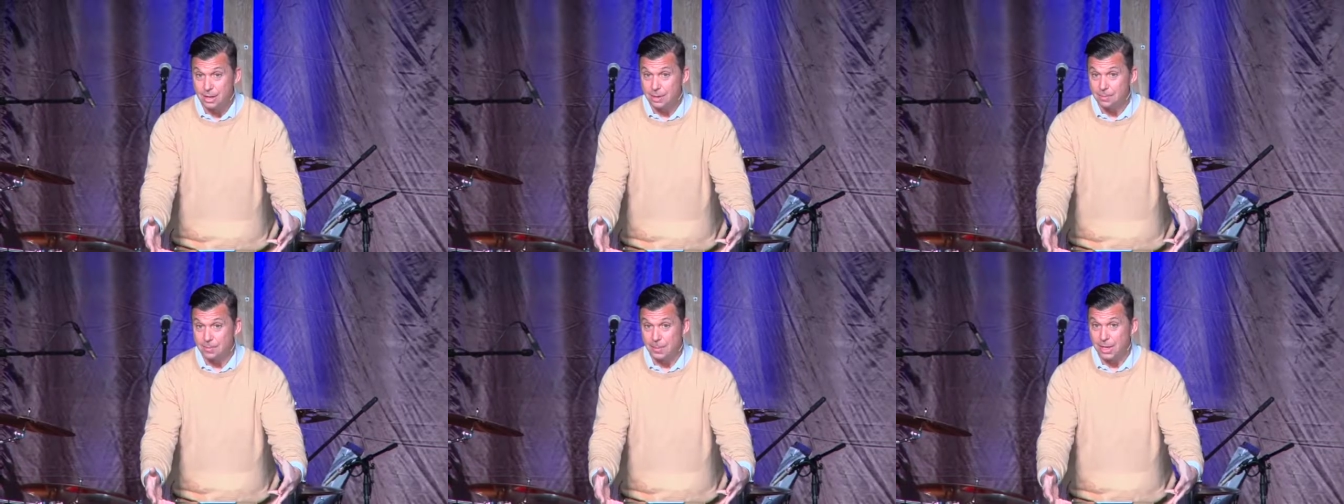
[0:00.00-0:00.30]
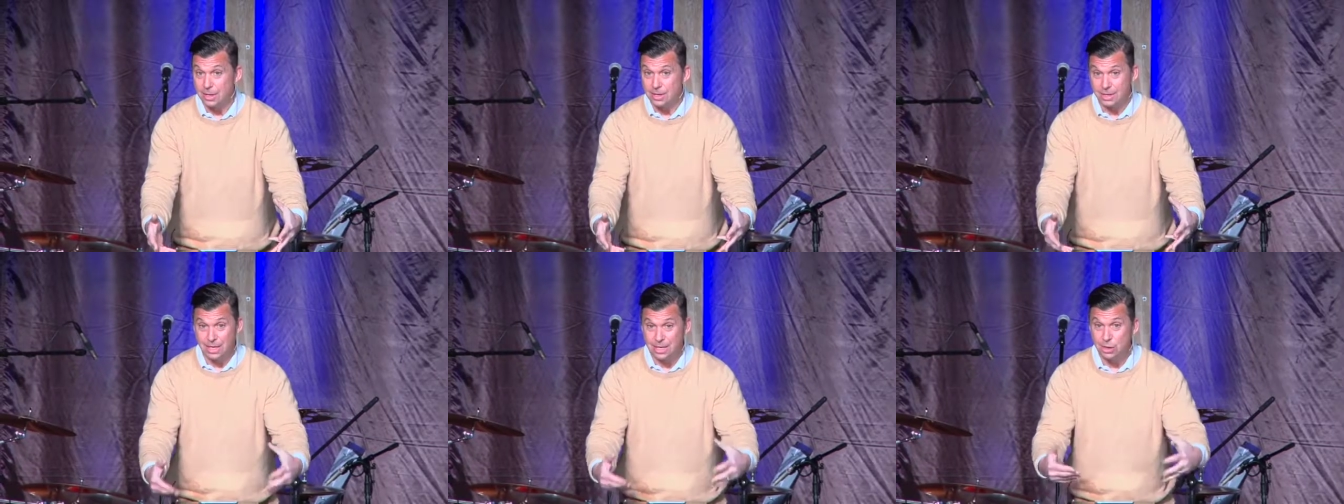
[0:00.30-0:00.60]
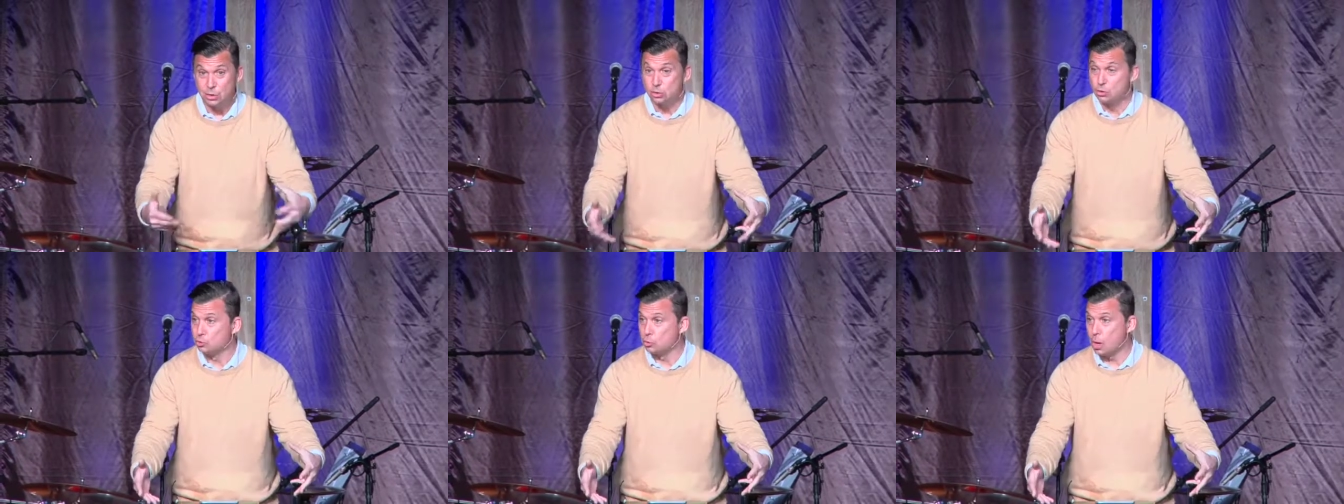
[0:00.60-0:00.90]
and getting
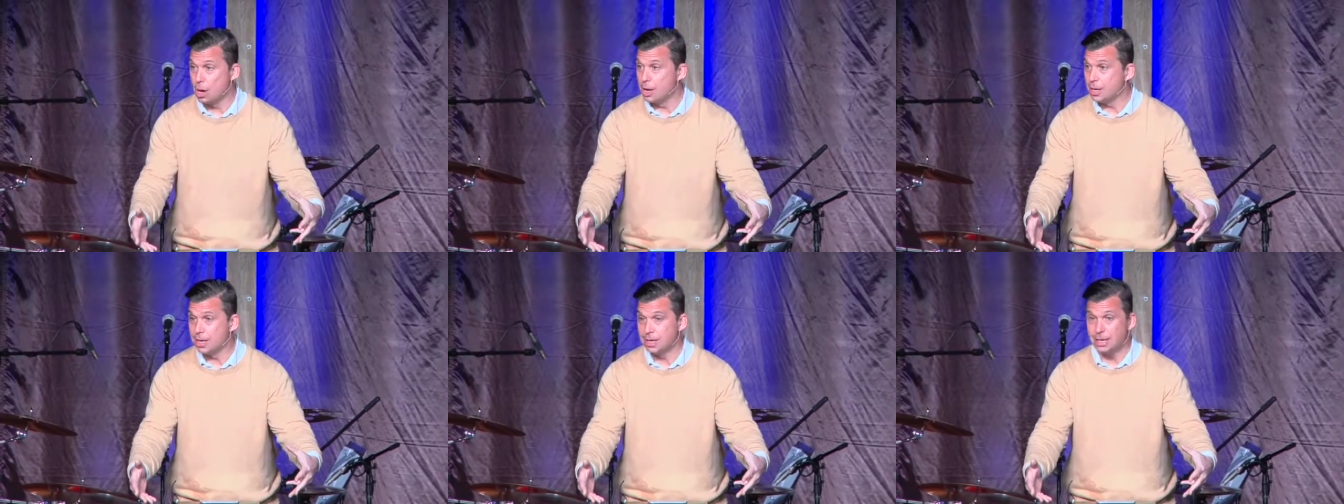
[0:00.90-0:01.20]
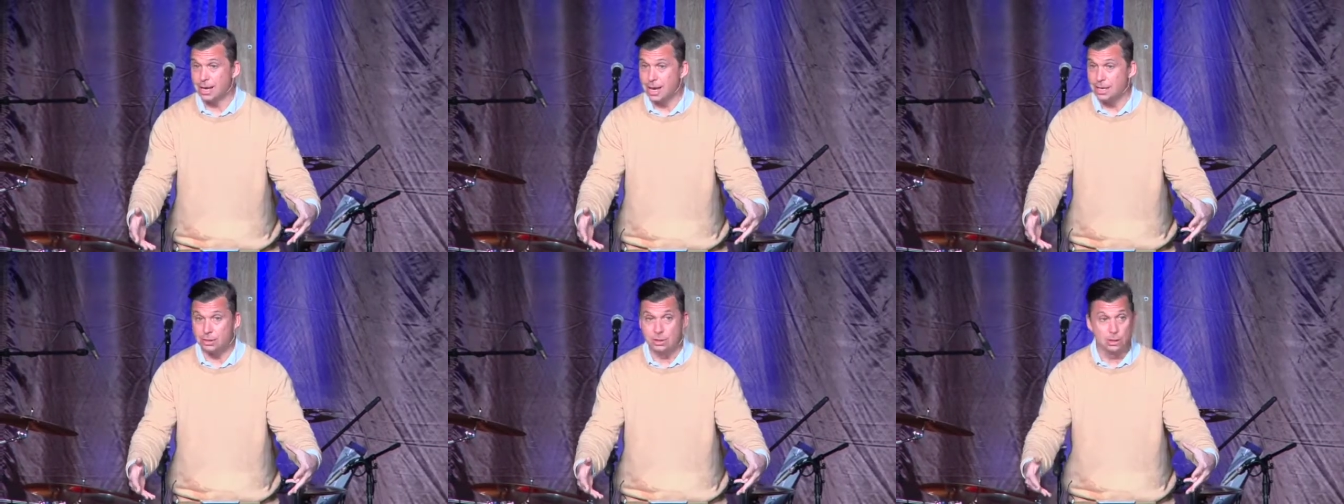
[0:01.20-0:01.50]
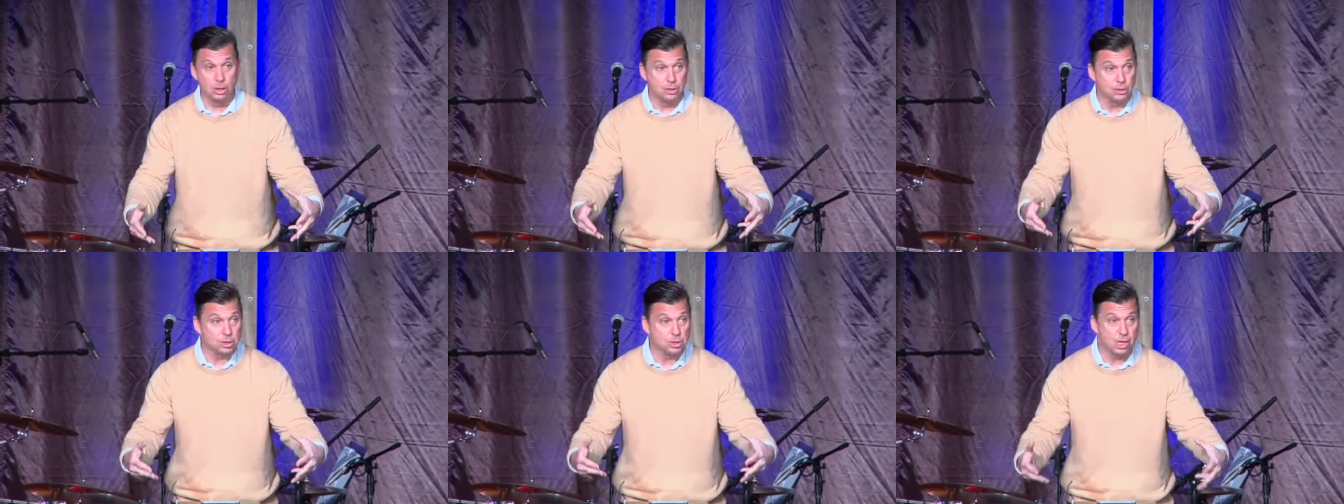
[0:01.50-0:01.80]
drunk and acting
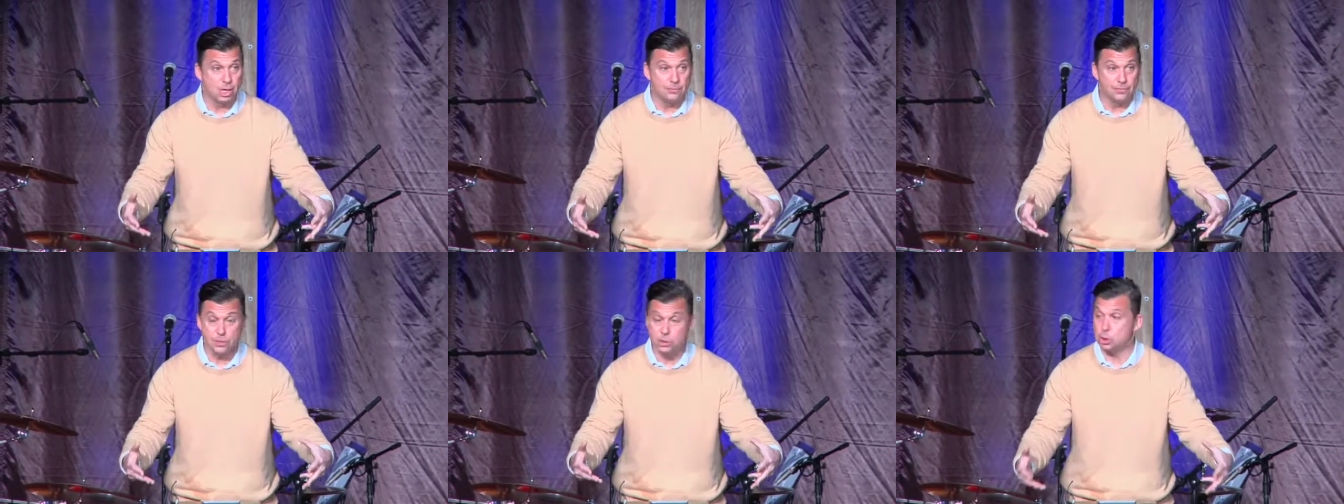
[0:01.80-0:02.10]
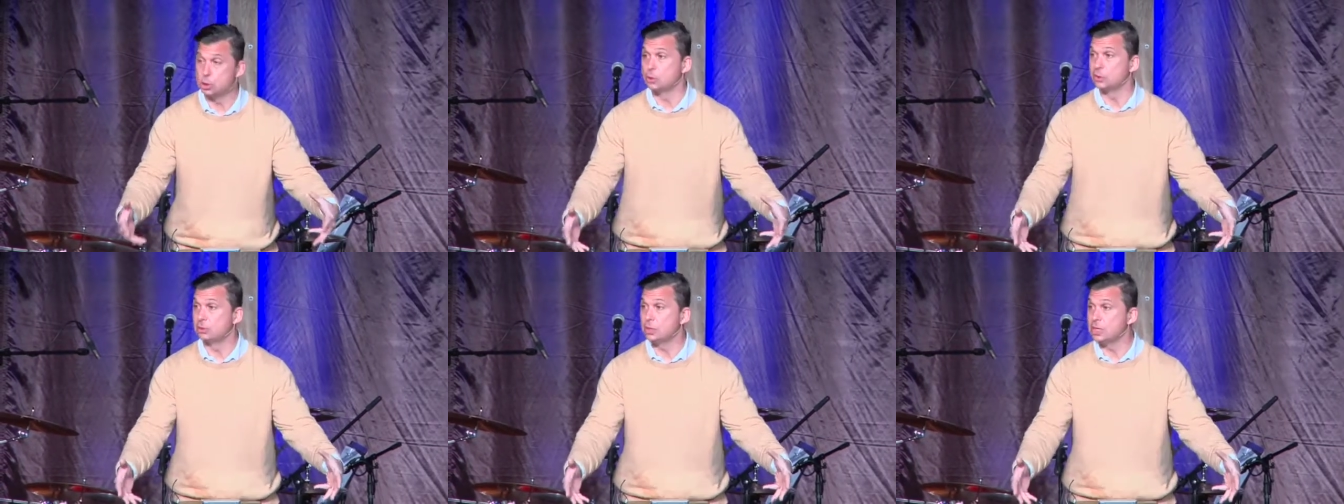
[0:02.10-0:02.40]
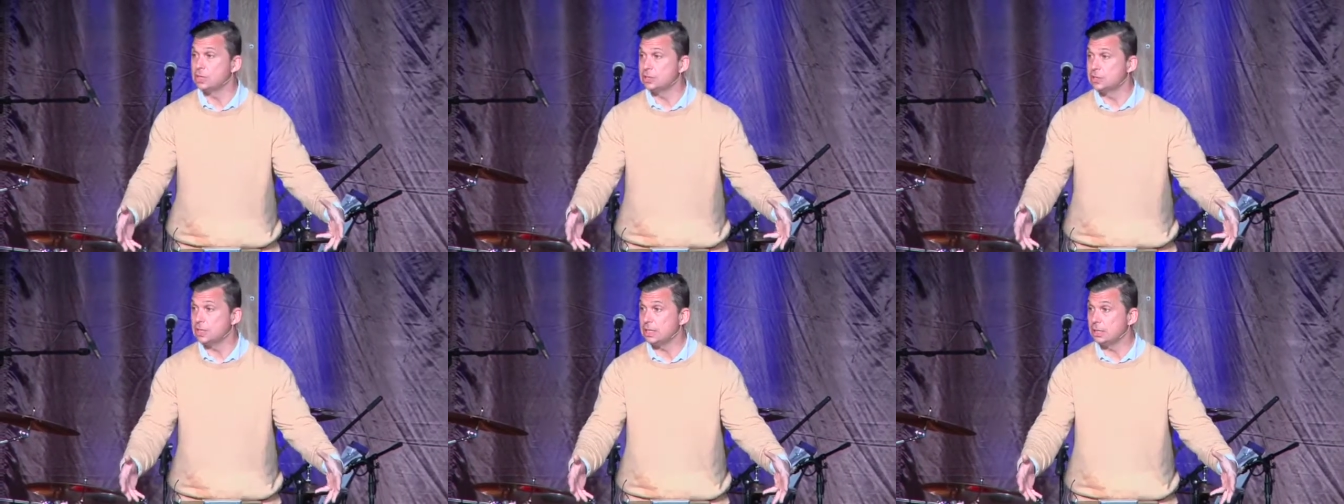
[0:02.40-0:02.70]
all selfish and
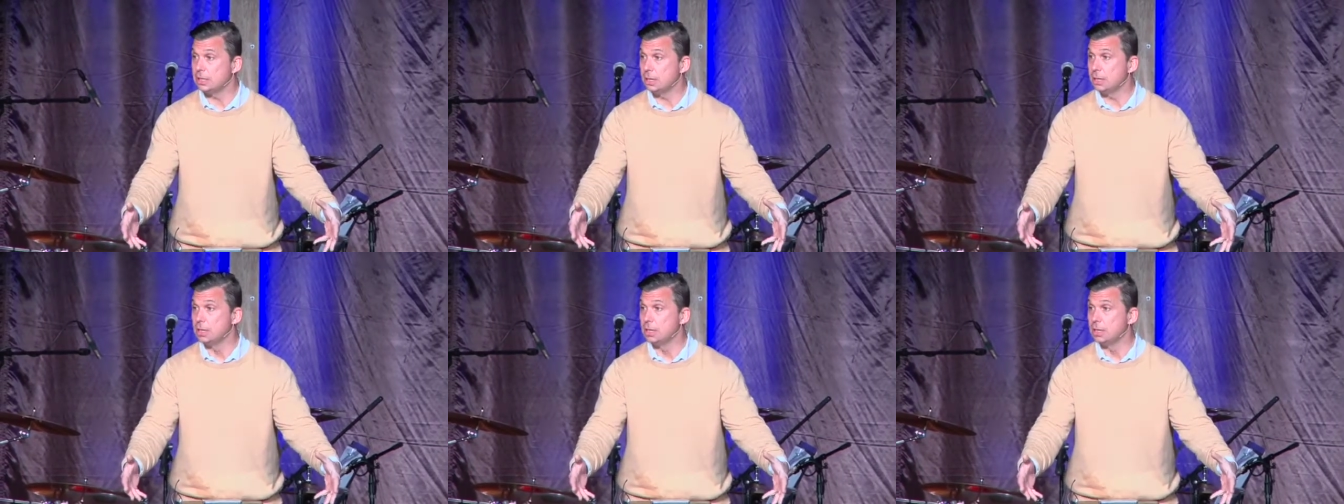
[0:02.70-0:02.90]
crazy,